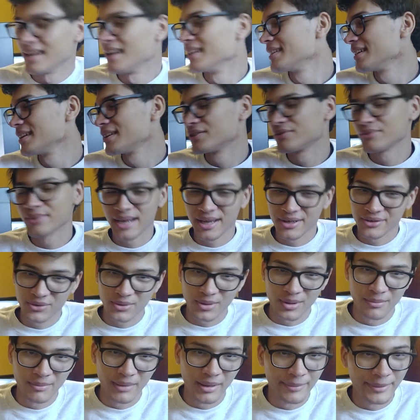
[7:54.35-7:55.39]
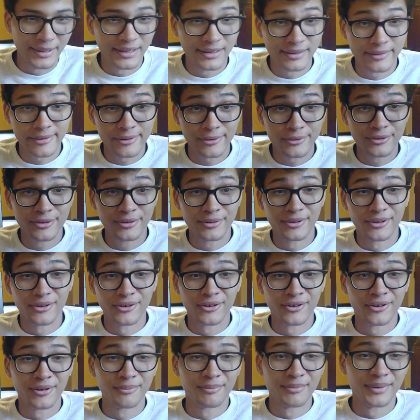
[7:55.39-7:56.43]
I think it drags on maybe a little too
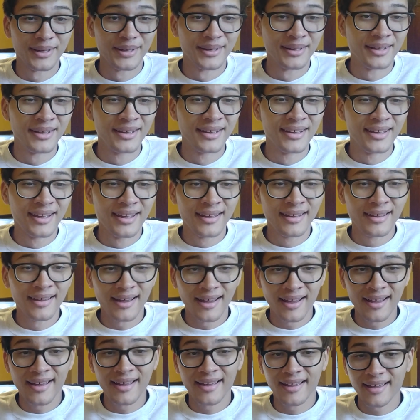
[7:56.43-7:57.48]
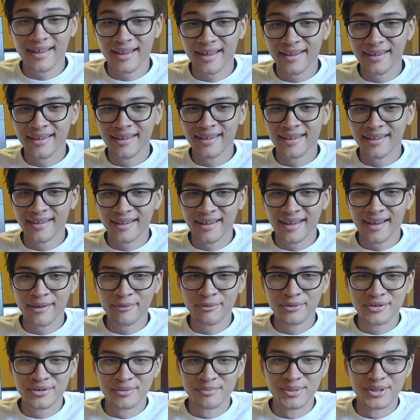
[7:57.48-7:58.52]
long, but I
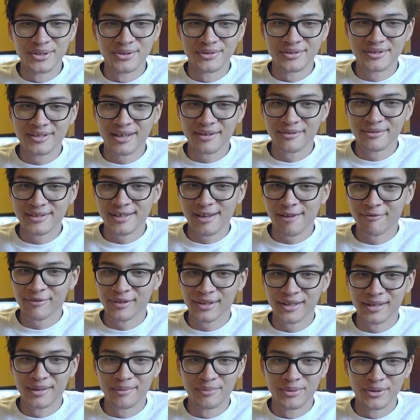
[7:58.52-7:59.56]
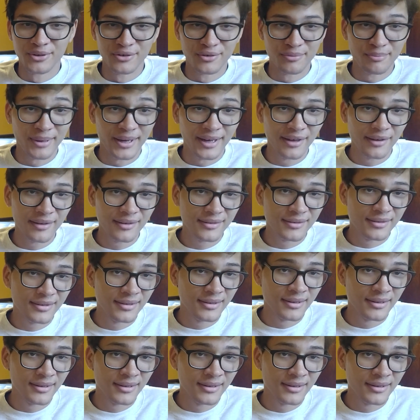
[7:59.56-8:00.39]
was amused. I was definitely amused by it.